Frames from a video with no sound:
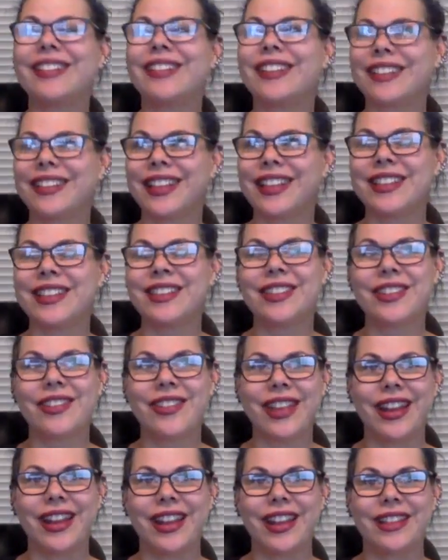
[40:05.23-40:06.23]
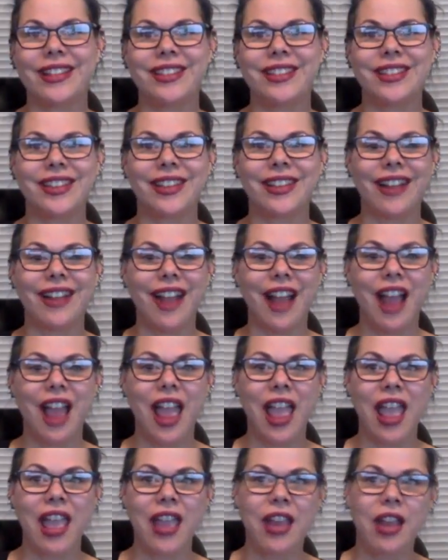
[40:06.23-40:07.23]
Yeah. That's a great answer.
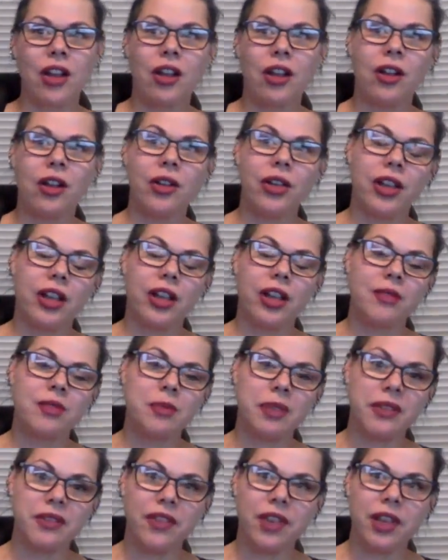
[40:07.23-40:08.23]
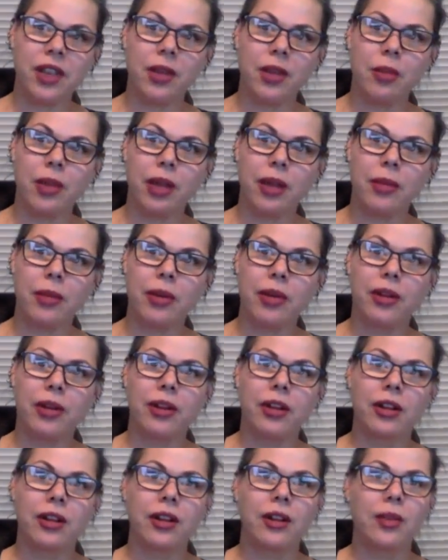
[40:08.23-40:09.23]
And uh oh, here comes my video.
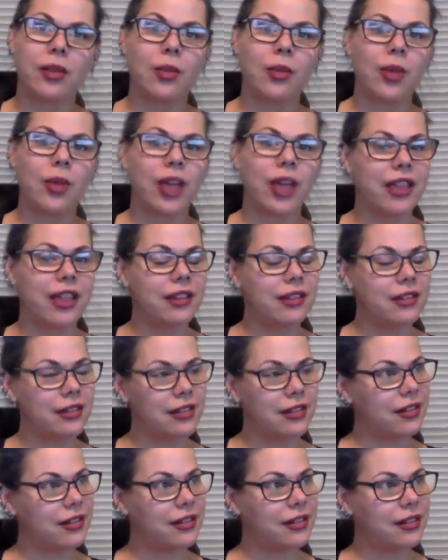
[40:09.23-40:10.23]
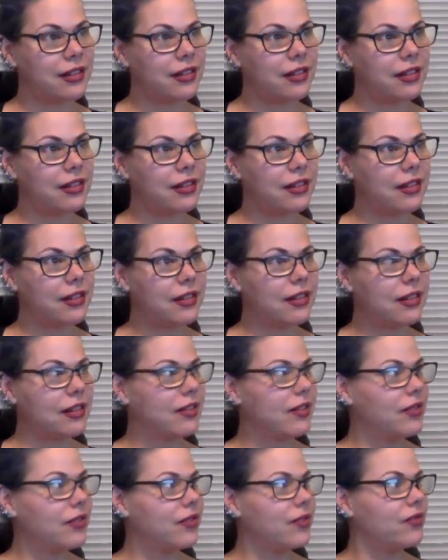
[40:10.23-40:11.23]
No. What?
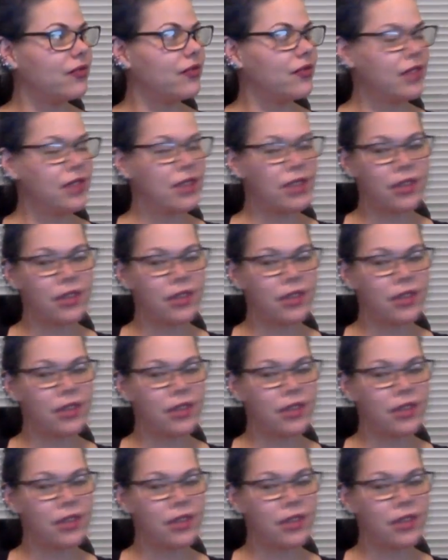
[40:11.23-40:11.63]
What?